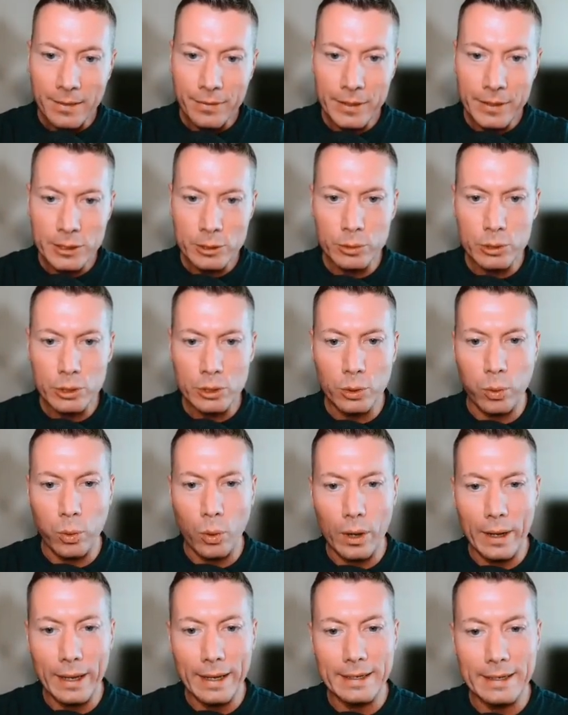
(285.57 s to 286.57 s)
this was
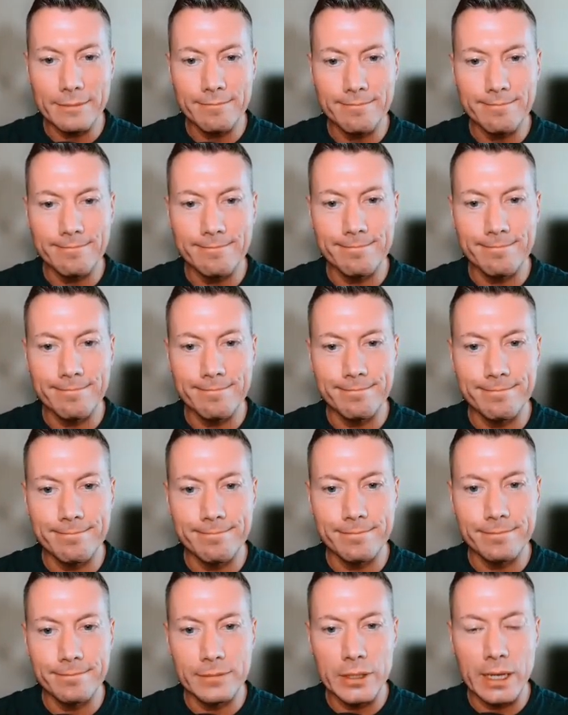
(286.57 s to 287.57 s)
quite,
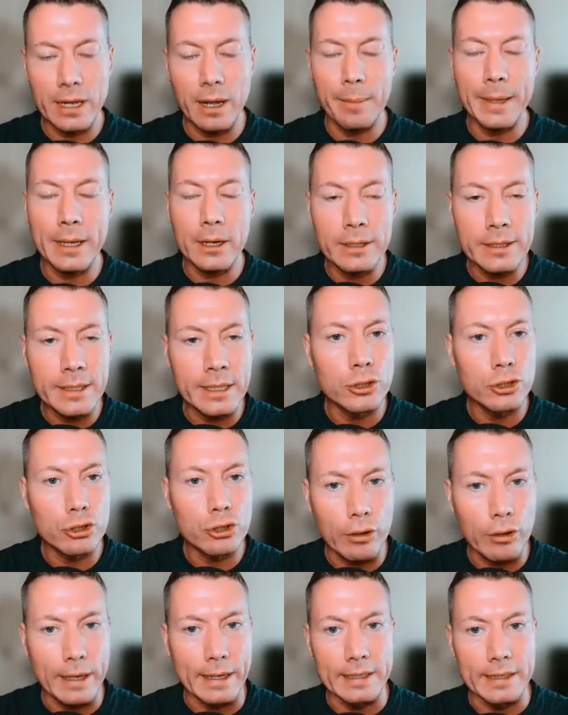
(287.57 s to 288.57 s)
yeah, I mean, I didn't
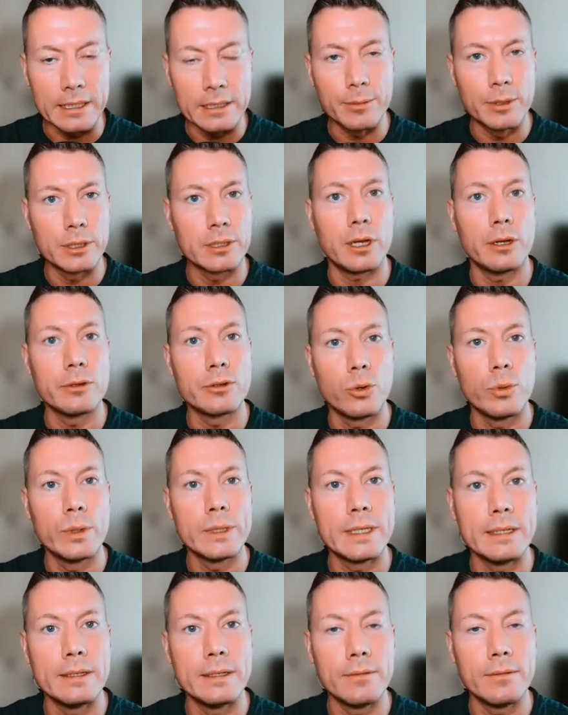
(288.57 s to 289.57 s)
trade this because I was
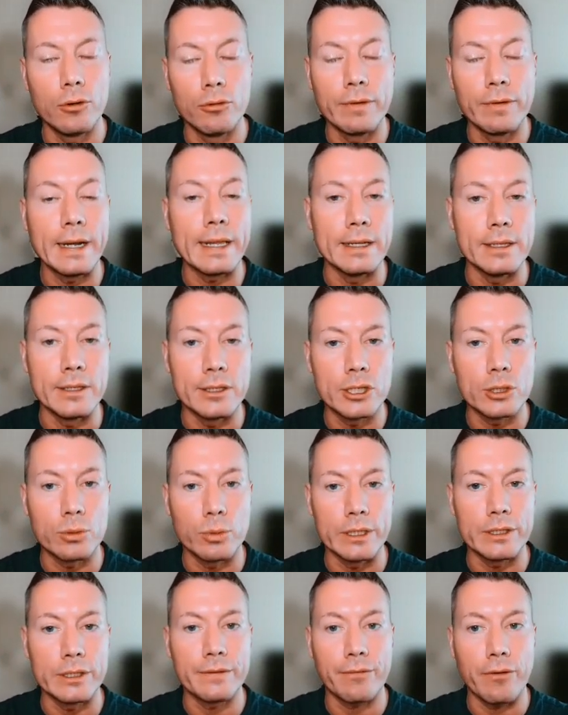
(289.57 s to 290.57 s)
always already in
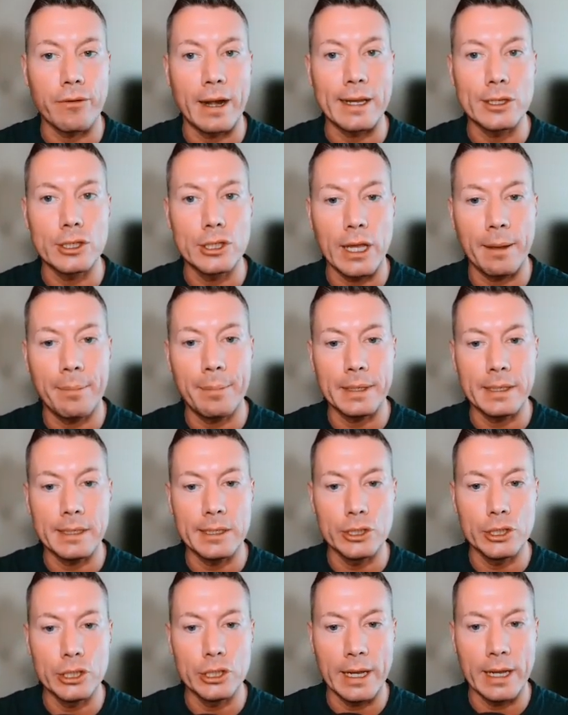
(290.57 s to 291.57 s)
Swiss franc,
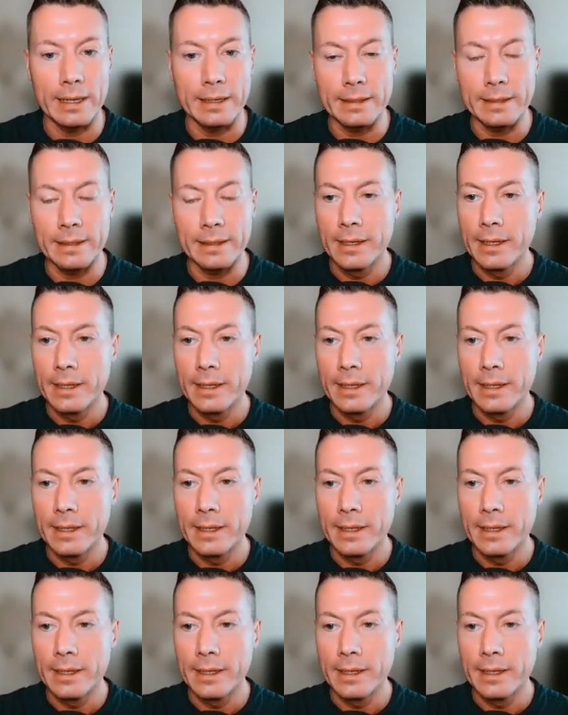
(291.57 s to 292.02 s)
Japanese yen.